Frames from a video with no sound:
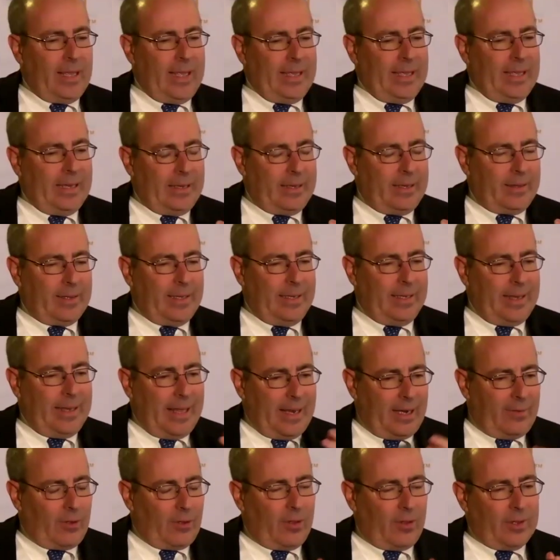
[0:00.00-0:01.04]
And the
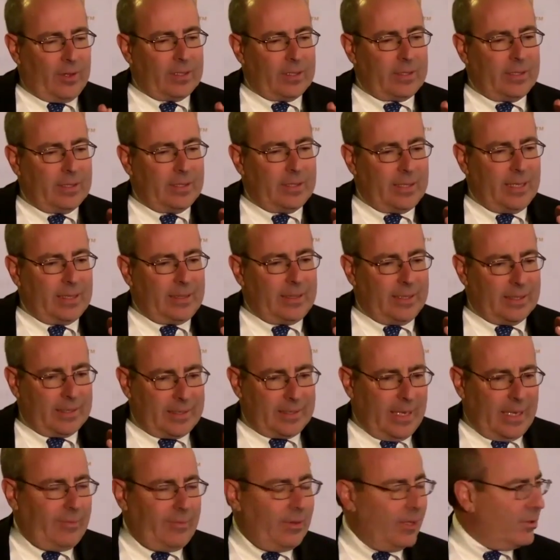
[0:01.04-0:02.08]
net of all this is that the
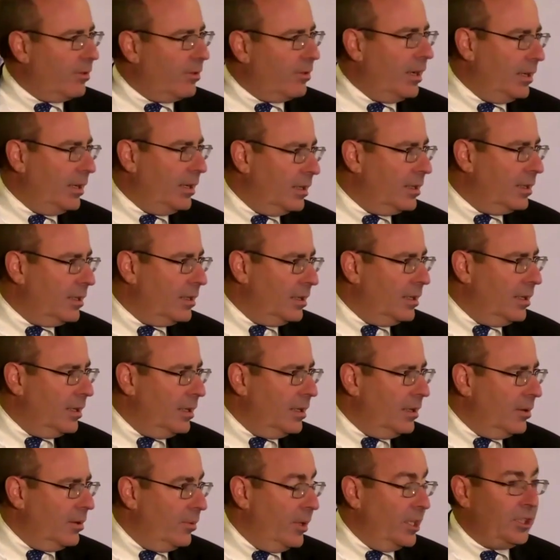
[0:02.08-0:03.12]
savings rate,
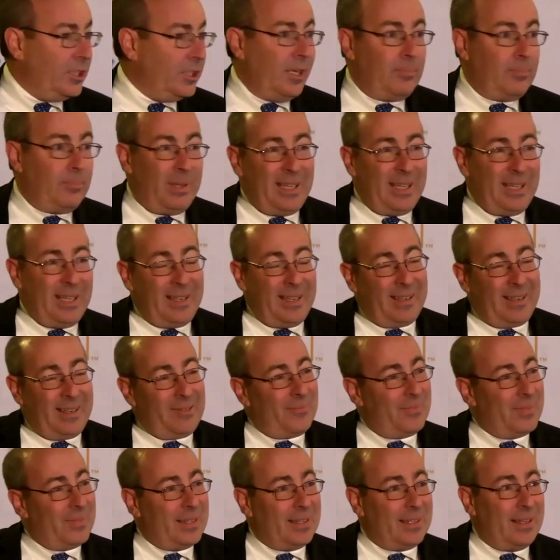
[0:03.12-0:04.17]
which had
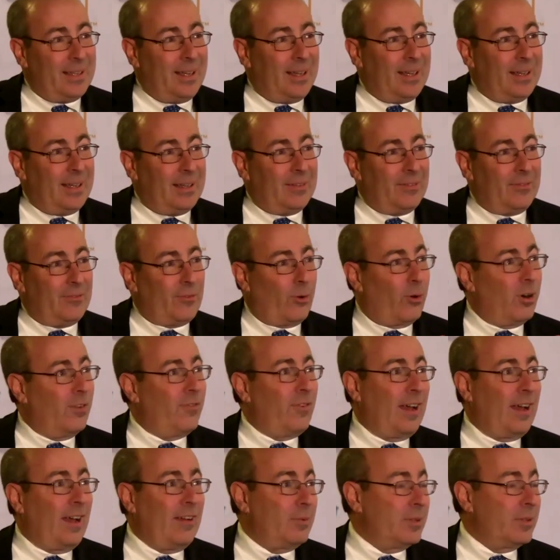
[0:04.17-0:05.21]
been 4
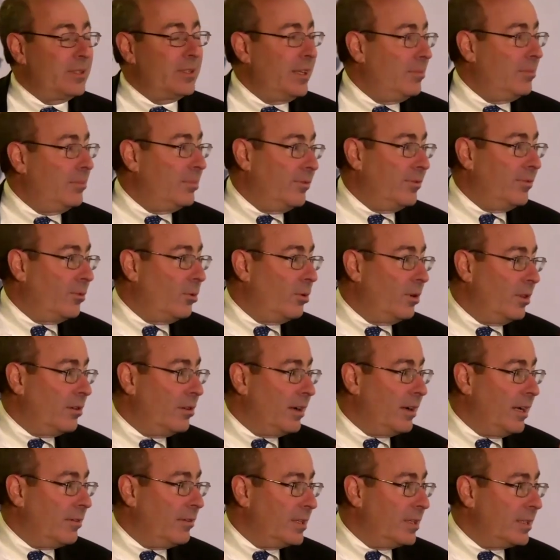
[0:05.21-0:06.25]
or 5% before
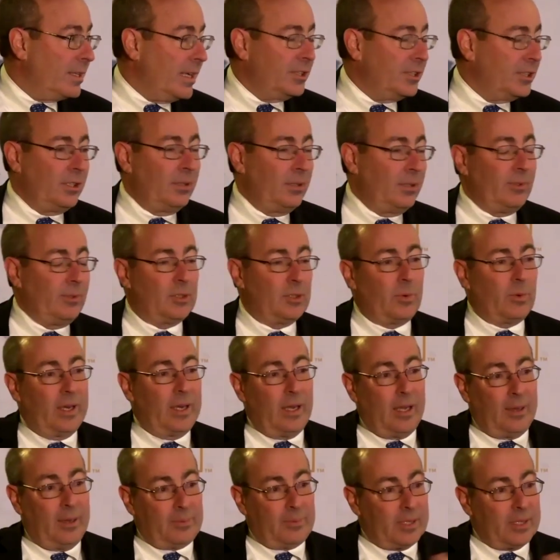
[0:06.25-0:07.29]
the Great Recession, which
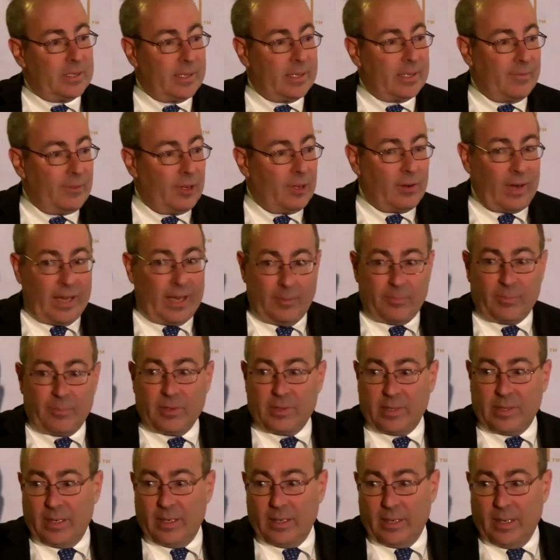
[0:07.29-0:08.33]
went up to 7 or
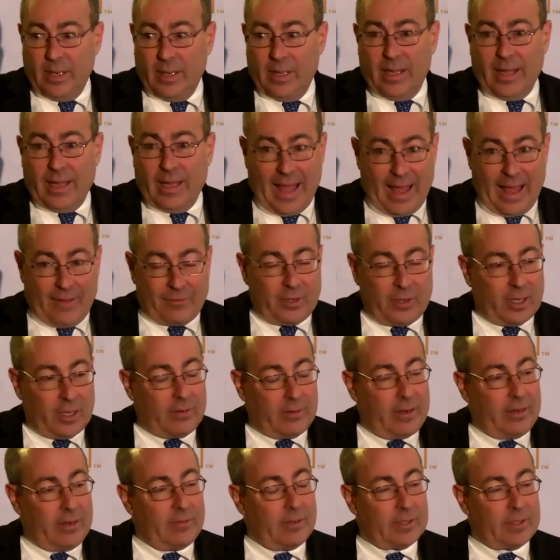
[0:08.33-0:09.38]
8% after
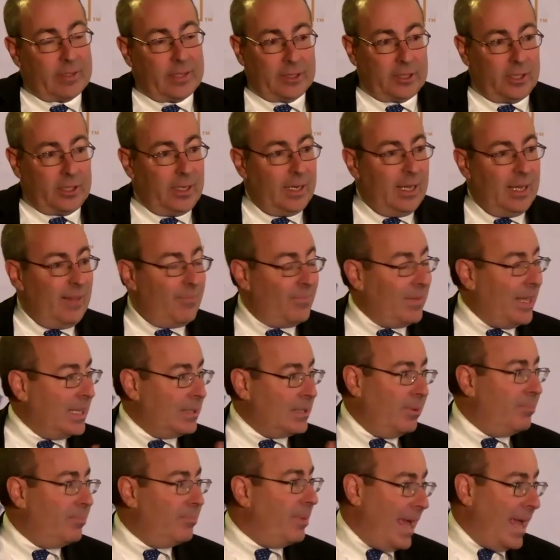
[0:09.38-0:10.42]
the Great Recession,
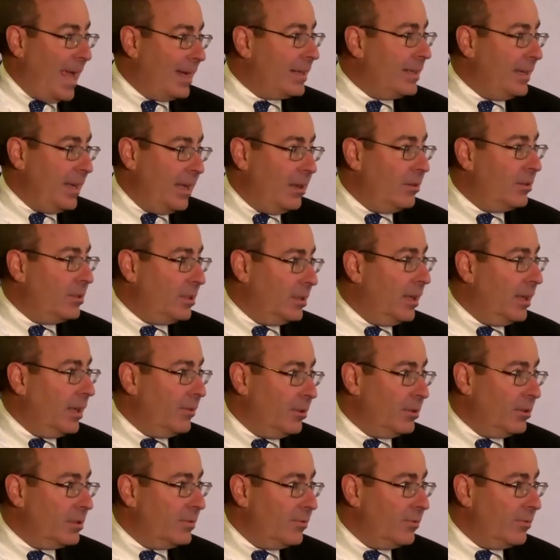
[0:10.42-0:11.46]
has been back down to
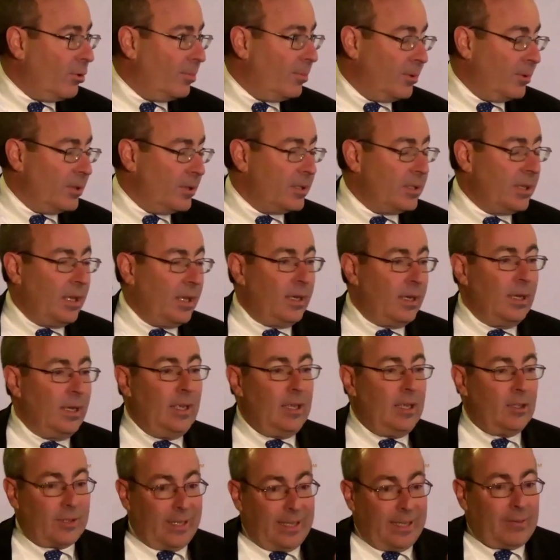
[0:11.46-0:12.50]
levels 4%.
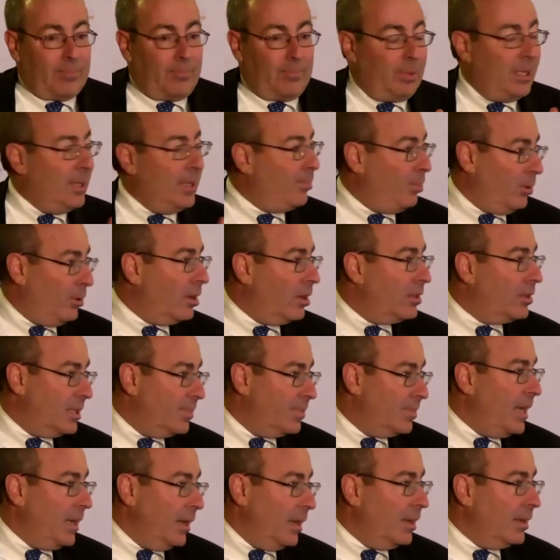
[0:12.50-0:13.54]
So I think people are
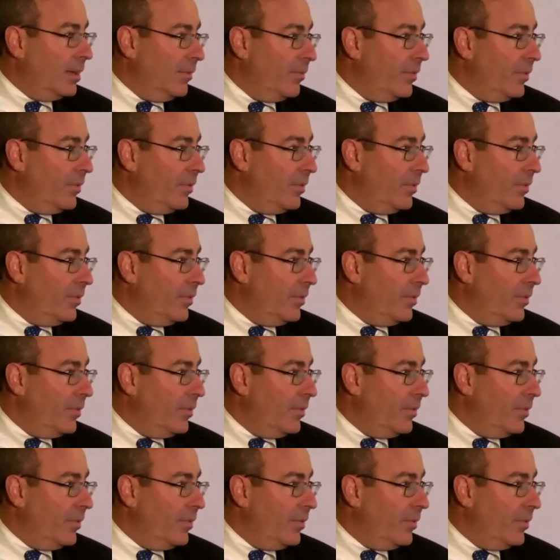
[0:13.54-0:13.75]
spending.